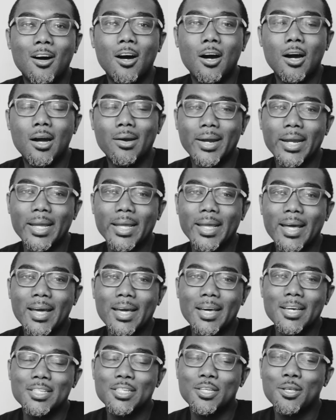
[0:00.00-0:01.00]
All right,
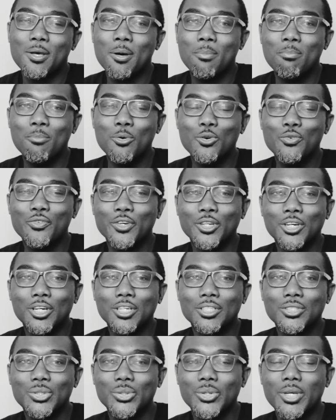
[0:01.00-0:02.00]
guys, moving
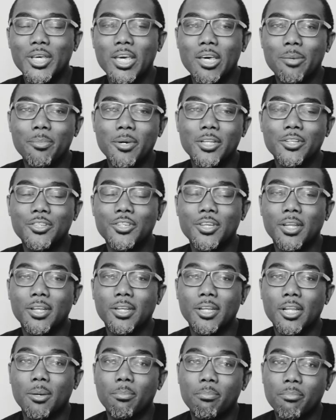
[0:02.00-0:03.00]
on to image
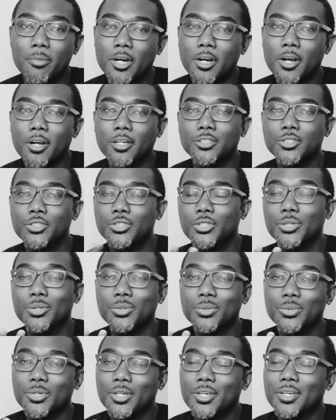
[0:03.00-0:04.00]
number
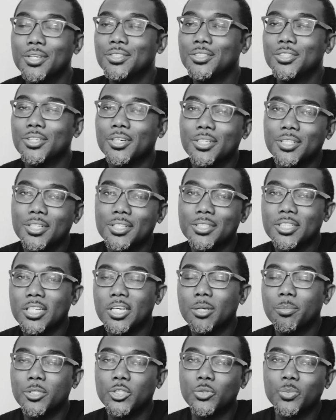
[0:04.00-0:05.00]
2. So this
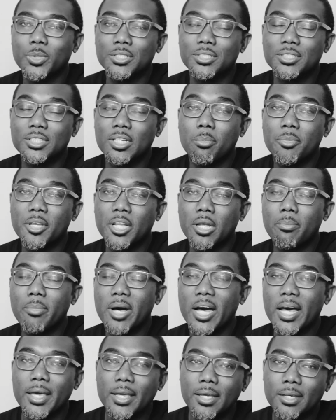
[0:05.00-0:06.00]
image was submitted
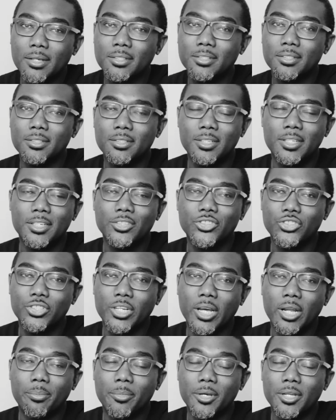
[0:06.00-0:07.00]
by this
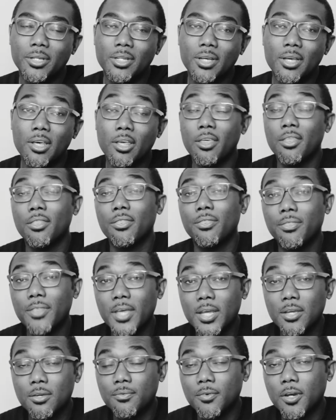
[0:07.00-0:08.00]
gentleman.
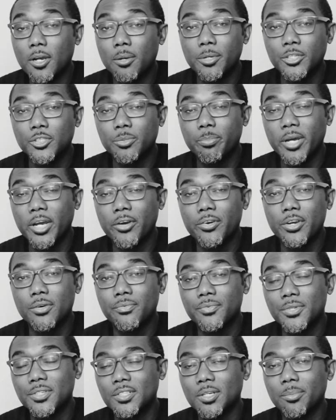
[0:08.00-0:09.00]
Thank you very much, Mario,
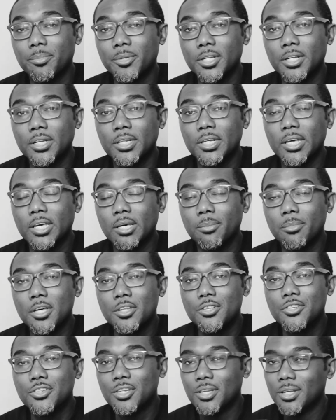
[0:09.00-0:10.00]
for submitting your
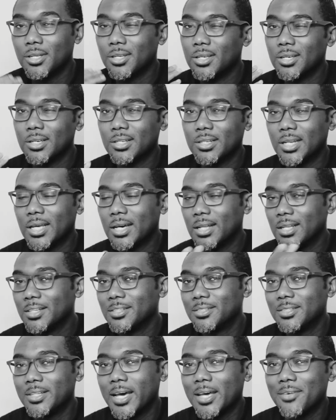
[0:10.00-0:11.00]
image. Now
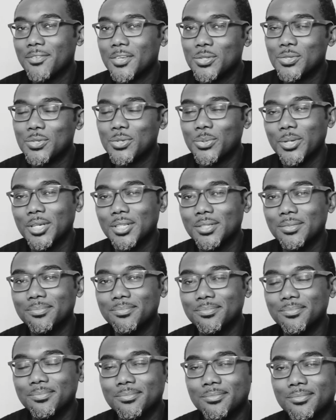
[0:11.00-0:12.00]
let's dive into it.
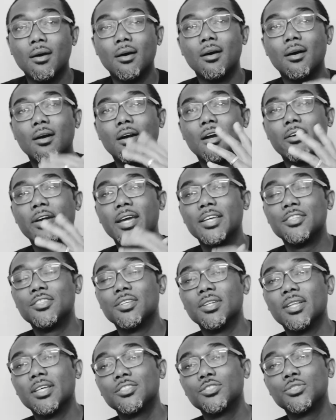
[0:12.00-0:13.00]
All right,
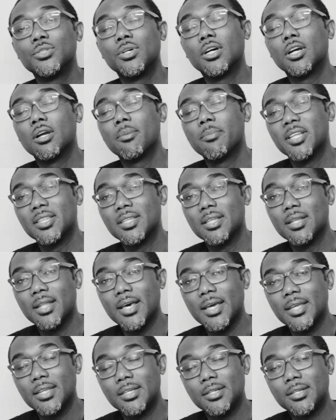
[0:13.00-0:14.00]
so let's talk about the
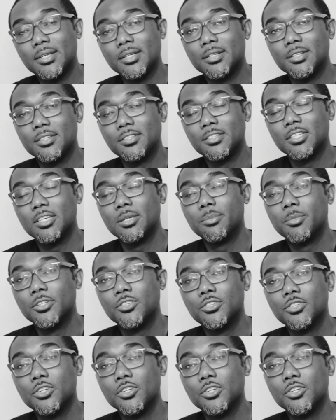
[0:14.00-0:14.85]
lighting in this image.